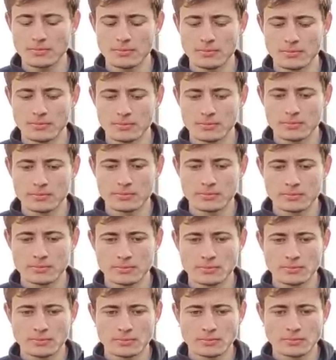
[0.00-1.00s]

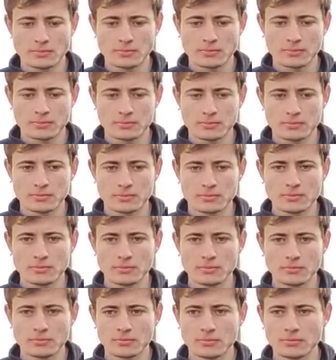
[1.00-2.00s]

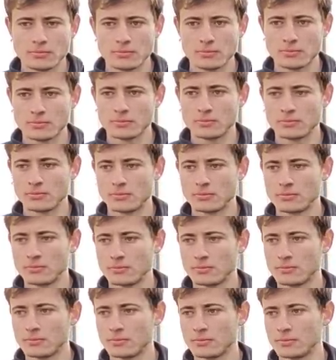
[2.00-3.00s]

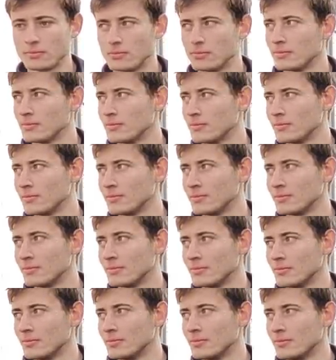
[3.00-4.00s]

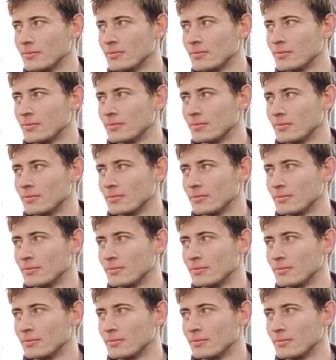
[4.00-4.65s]
This person isn't speaking.